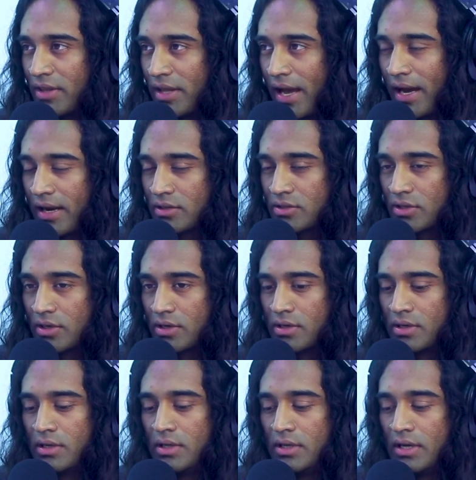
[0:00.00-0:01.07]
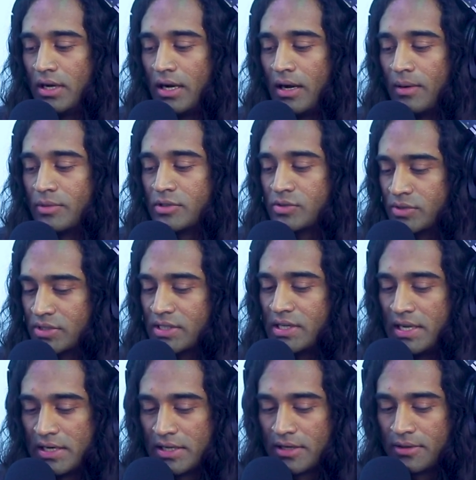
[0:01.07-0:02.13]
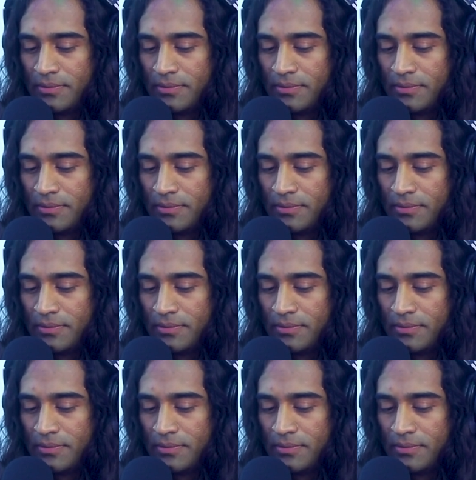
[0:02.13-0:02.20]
the actor. This was in India,